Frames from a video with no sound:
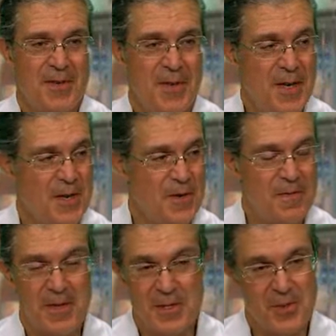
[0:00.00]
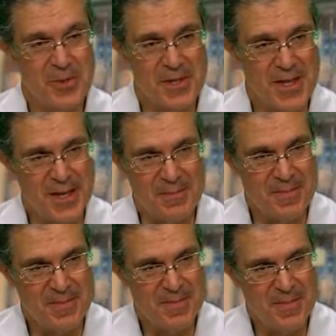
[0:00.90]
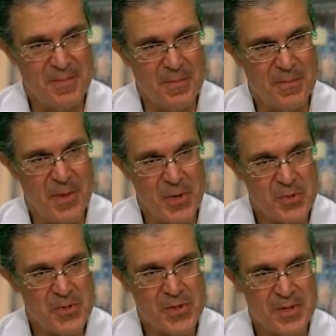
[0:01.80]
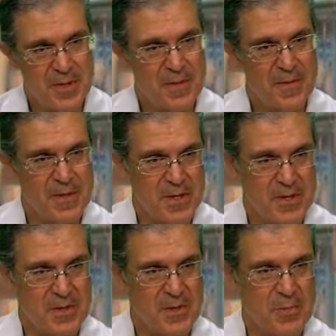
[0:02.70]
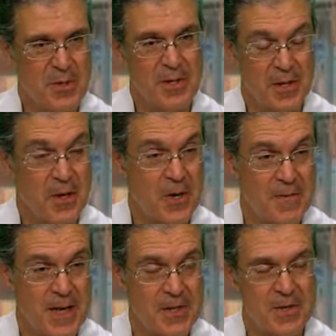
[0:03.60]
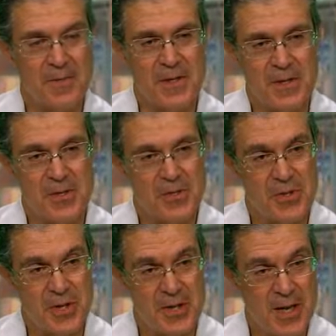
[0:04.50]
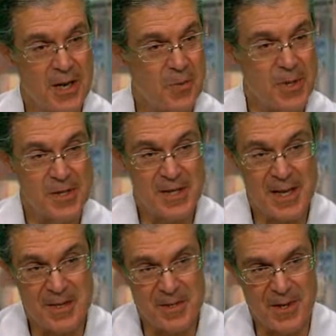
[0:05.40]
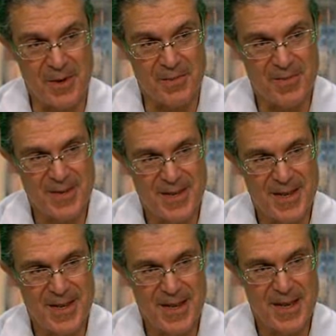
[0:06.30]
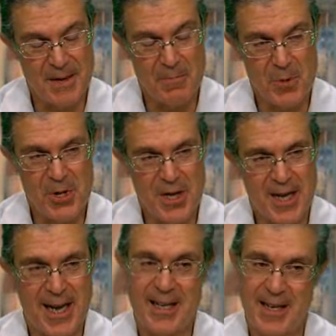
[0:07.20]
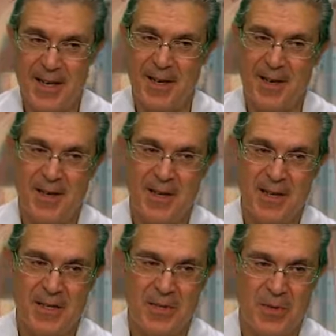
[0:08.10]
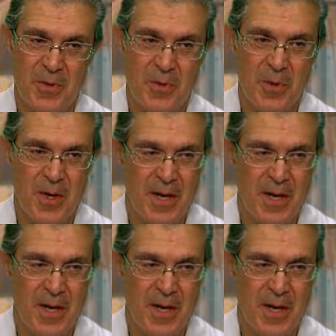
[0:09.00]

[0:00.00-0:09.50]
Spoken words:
you need a good physical exam. Most physicians, particularly cardiovascular physicians, can tell with a stethoscope, get a pretty good idea as to